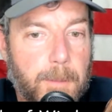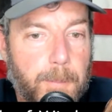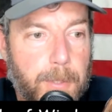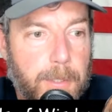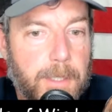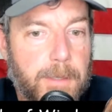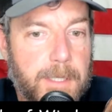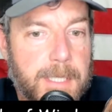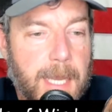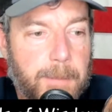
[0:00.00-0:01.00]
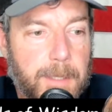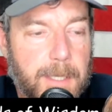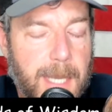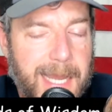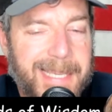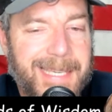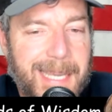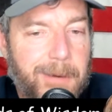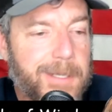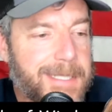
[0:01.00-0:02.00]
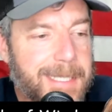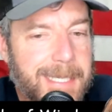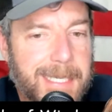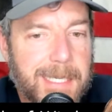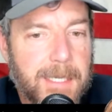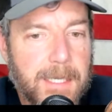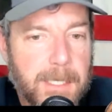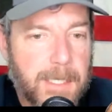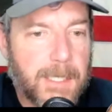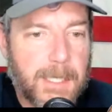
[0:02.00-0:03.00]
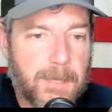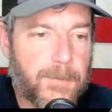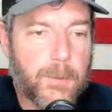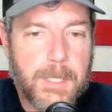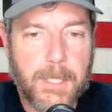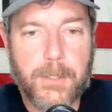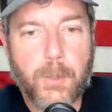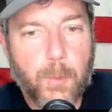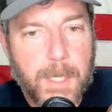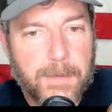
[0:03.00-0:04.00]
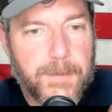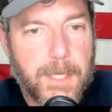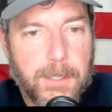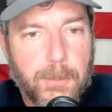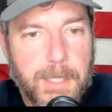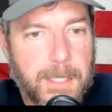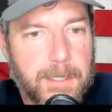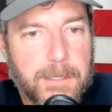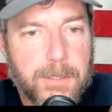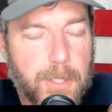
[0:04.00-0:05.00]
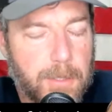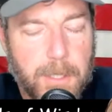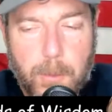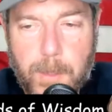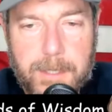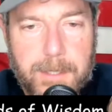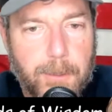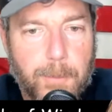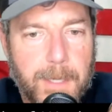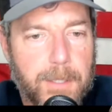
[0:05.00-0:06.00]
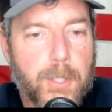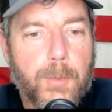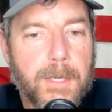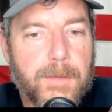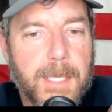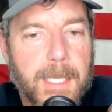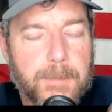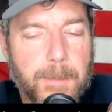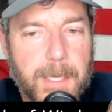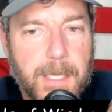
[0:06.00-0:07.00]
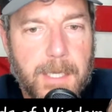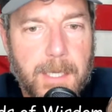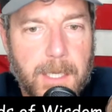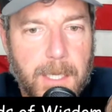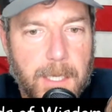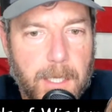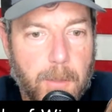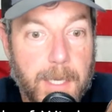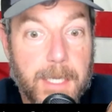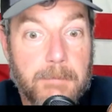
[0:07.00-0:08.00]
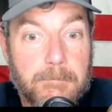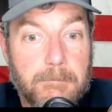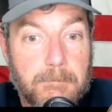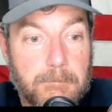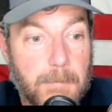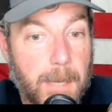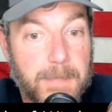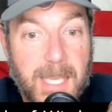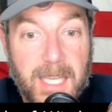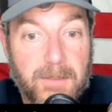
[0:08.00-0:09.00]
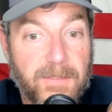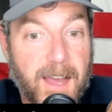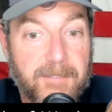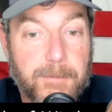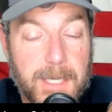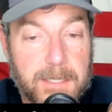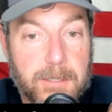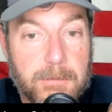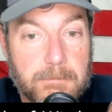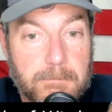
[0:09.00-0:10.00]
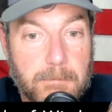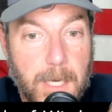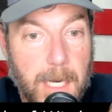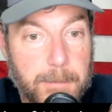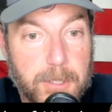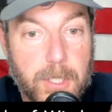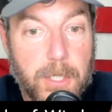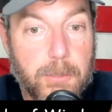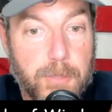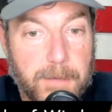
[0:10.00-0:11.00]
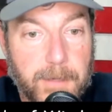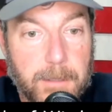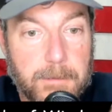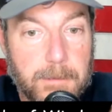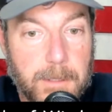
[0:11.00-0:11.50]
Put the time in. I guarantee if you tell your wife, tell your kids, wait till they go to bed, do whatever the case may be, and go, hey, I'm taking 5 minutes and I'm just going to go dry fire.